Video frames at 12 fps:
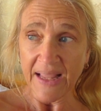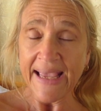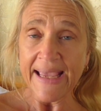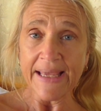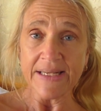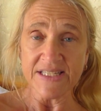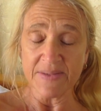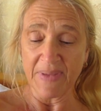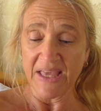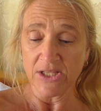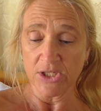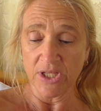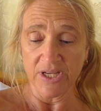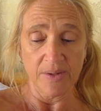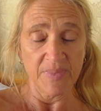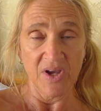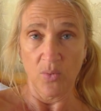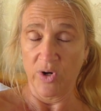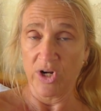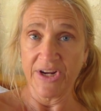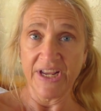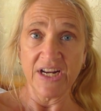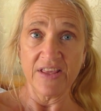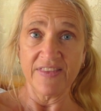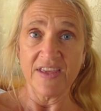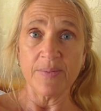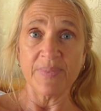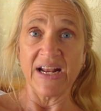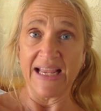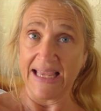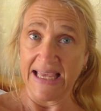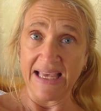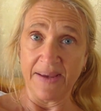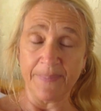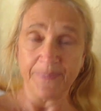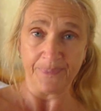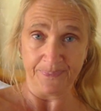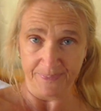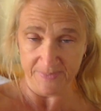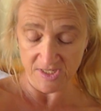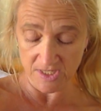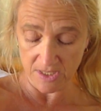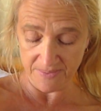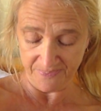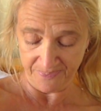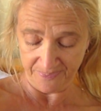And it may look like I'm not wearing anything, but I am. See?